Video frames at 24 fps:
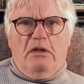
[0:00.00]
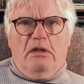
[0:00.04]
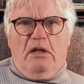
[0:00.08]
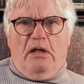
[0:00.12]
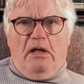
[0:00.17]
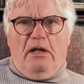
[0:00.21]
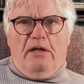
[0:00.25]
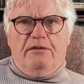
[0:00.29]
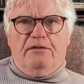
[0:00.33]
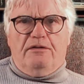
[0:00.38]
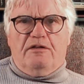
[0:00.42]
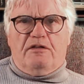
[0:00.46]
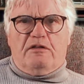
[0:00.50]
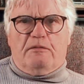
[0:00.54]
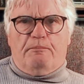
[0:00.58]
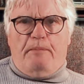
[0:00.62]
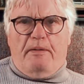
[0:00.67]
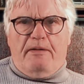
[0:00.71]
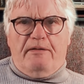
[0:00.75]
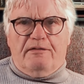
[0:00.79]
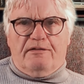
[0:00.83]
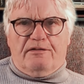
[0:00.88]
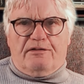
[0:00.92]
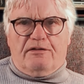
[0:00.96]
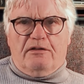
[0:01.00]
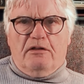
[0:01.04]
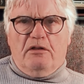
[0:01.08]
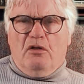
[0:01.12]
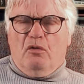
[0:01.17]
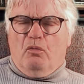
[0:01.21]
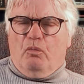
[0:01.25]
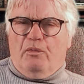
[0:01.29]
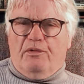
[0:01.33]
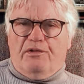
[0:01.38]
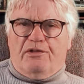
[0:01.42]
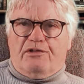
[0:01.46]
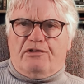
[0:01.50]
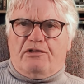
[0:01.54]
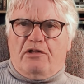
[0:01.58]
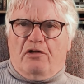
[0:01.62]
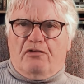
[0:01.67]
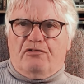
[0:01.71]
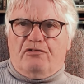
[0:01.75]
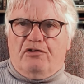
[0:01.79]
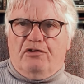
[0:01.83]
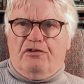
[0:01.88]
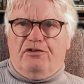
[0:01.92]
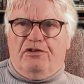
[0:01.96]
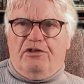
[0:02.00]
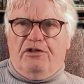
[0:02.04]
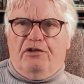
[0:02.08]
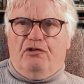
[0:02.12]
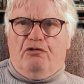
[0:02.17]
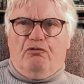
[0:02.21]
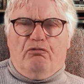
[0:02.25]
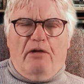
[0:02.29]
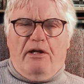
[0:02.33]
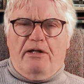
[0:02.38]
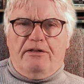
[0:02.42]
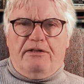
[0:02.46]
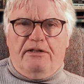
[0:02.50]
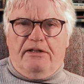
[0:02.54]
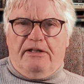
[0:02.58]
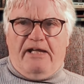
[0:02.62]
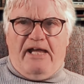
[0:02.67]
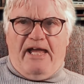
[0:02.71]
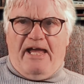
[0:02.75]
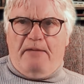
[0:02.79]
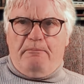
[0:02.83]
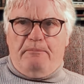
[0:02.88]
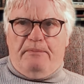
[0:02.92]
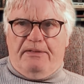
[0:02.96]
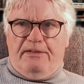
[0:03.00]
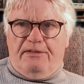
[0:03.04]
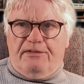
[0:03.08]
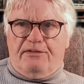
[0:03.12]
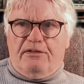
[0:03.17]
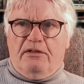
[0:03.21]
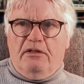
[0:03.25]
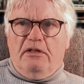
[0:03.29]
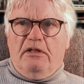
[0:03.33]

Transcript: and dispense with such a degrading habit,